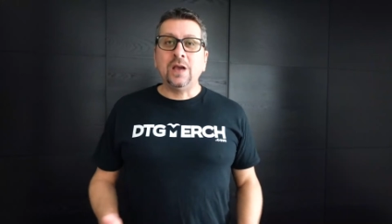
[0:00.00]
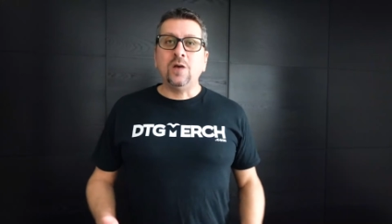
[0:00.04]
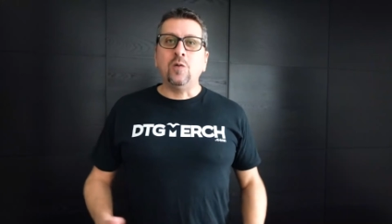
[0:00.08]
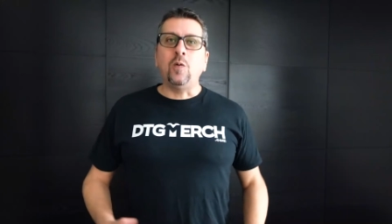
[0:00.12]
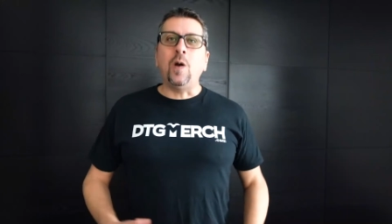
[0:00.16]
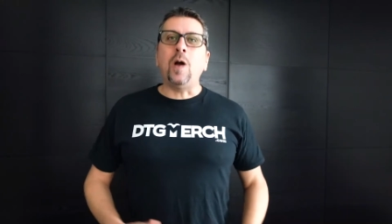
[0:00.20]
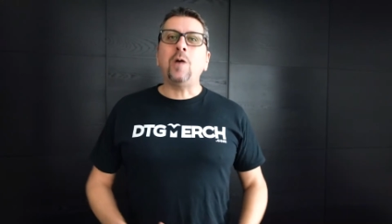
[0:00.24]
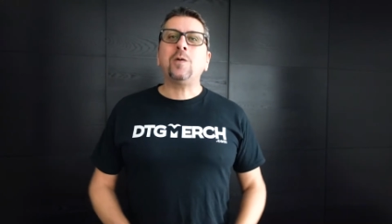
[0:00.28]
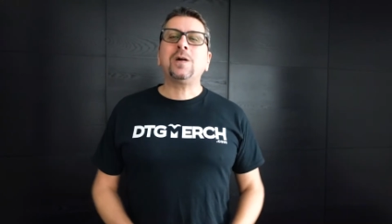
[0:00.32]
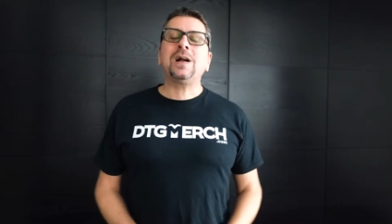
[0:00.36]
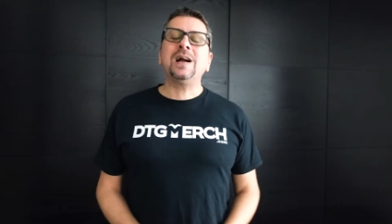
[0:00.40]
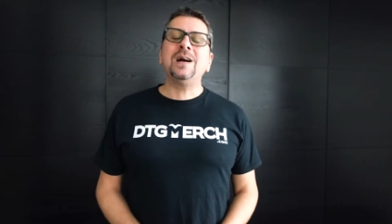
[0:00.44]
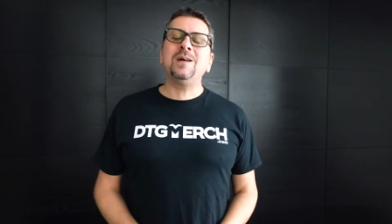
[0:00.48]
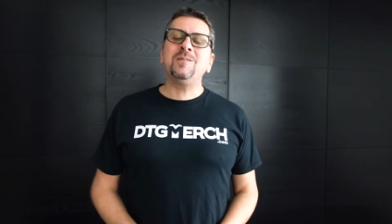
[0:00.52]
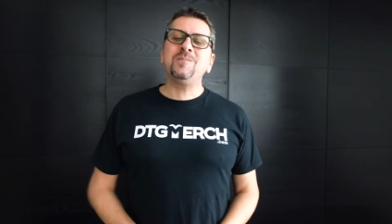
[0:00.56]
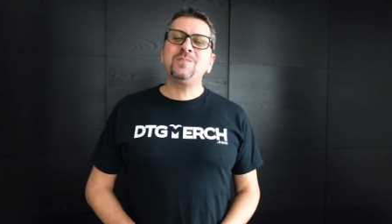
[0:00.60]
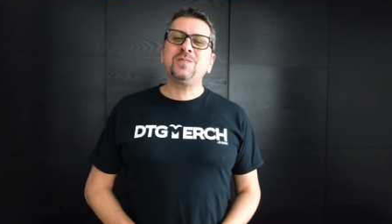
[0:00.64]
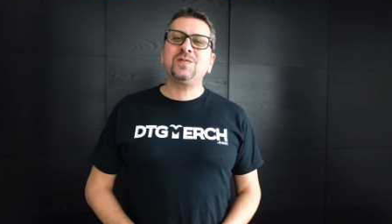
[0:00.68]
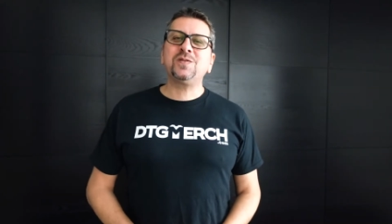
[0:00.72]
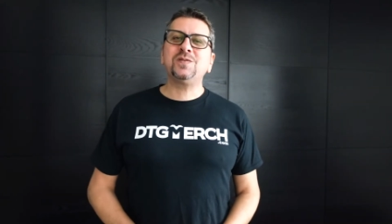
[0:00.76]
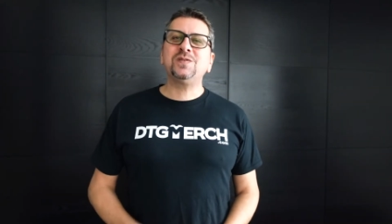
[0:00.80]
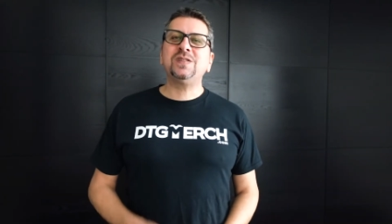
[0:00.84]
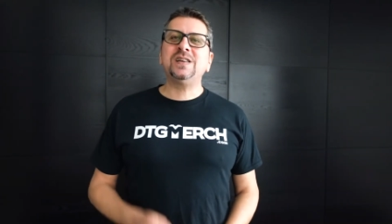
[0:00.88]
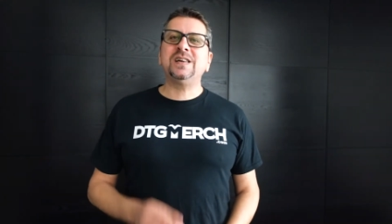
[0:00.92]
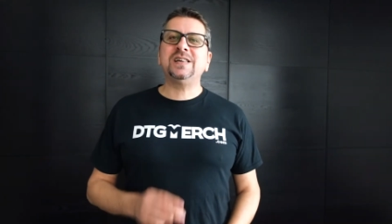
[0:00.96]
Welcome
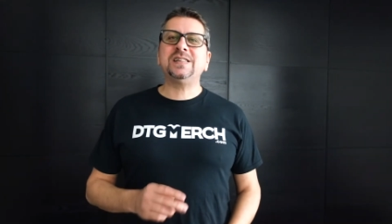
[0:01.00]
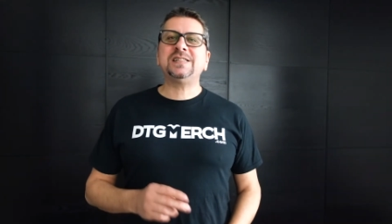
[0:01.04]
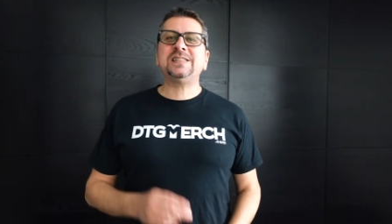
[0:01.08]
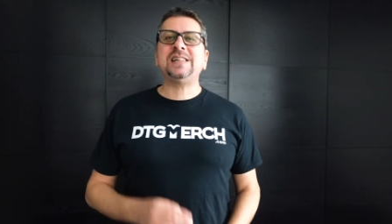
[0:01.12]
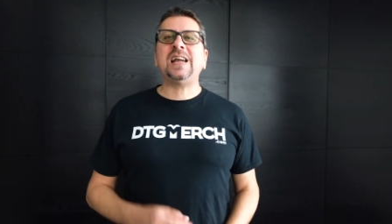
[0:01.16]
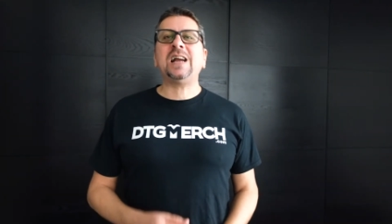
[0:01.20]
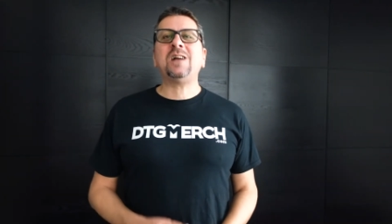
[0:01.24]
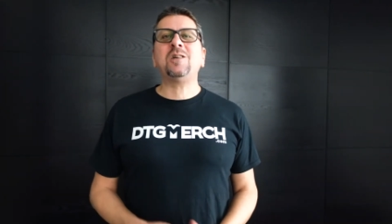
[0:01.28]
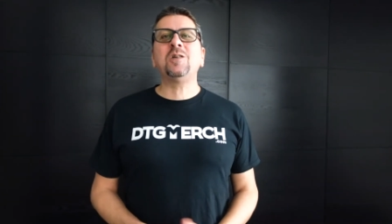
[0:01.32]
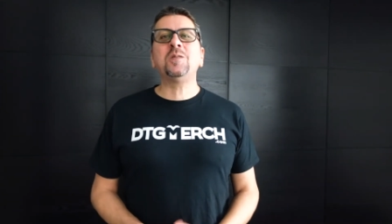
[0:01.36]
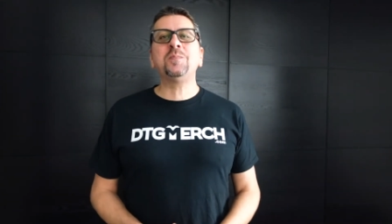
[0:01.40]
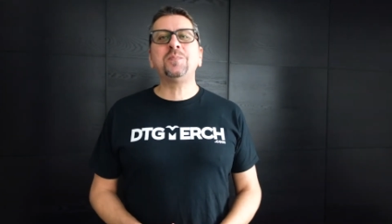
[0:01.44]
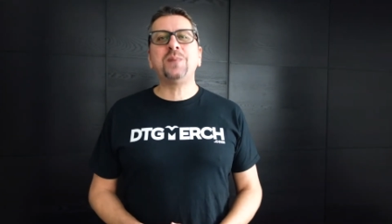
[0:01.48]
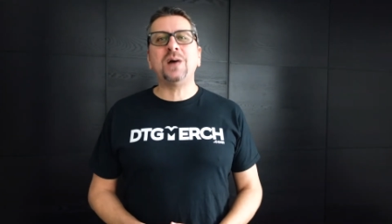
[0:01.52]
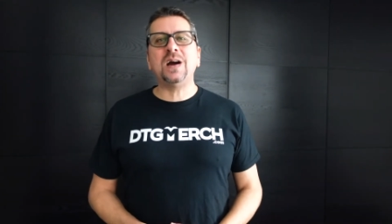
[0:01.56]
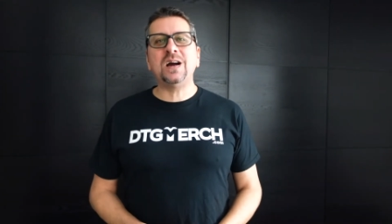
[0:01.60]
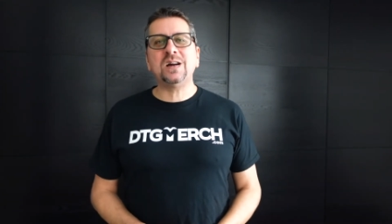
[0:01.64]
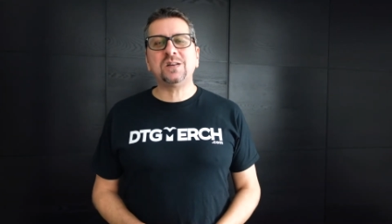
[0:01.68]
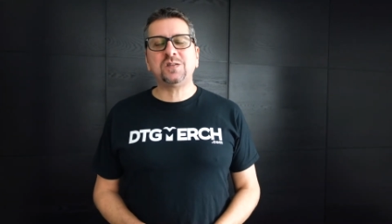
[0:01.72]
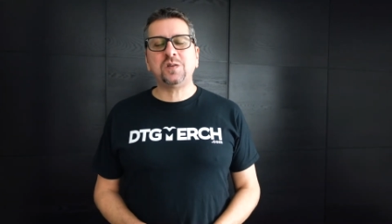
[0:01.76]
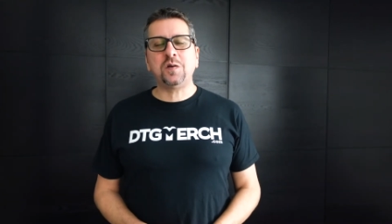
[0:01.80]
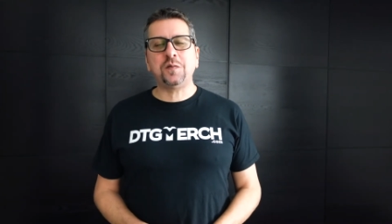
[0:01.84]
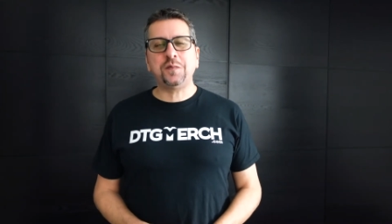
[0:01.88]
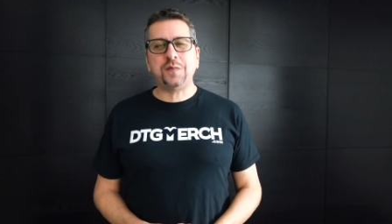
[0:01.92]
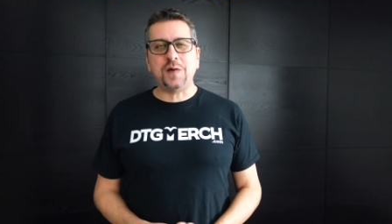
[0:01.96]
to the second
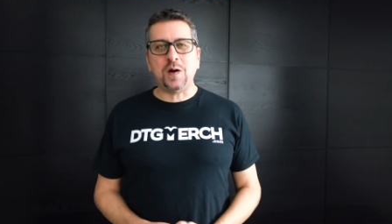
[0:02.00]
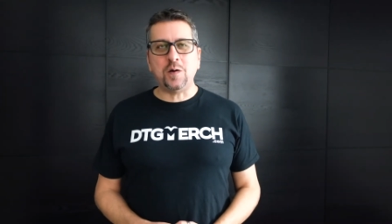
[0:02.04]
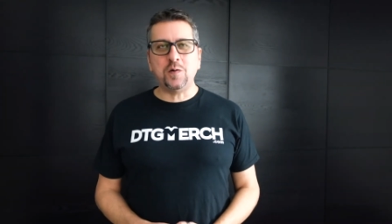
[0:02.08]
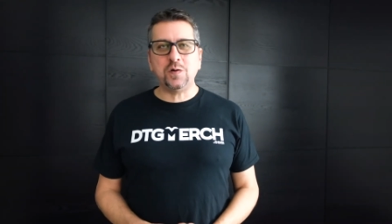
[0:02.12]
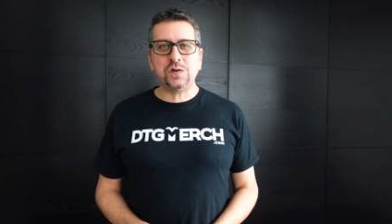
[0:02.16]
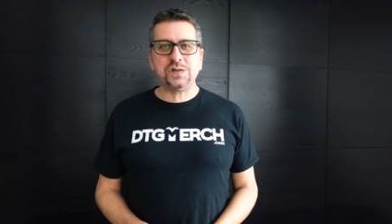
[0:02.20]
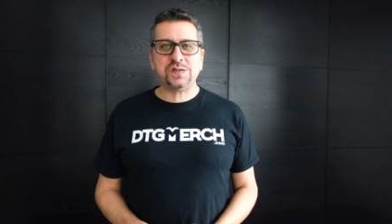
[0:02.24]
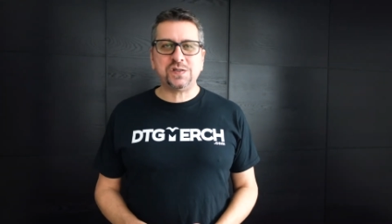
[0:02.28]
part of our